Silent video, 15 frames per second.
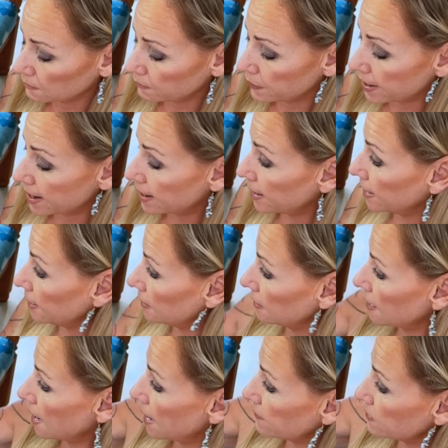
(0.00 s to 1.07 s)
by
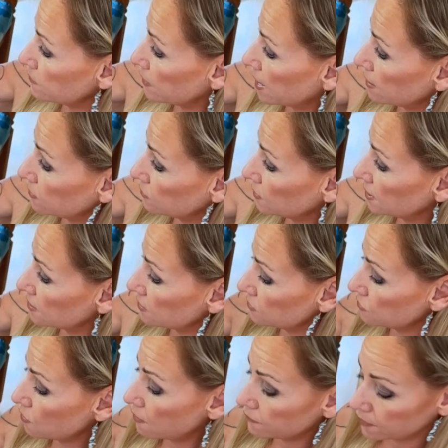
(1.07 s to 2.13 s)
having boundaries and
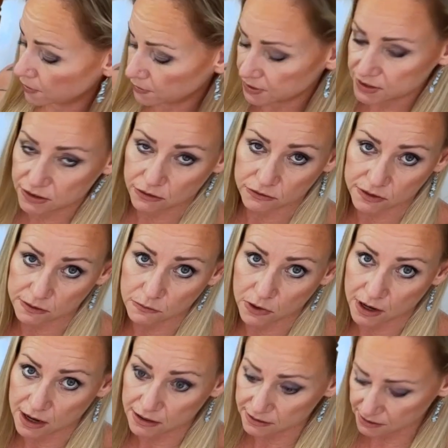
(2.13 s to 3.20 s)
not focusing on
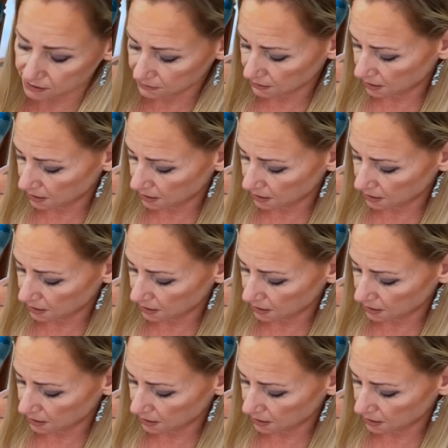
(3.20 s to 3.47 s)
someone else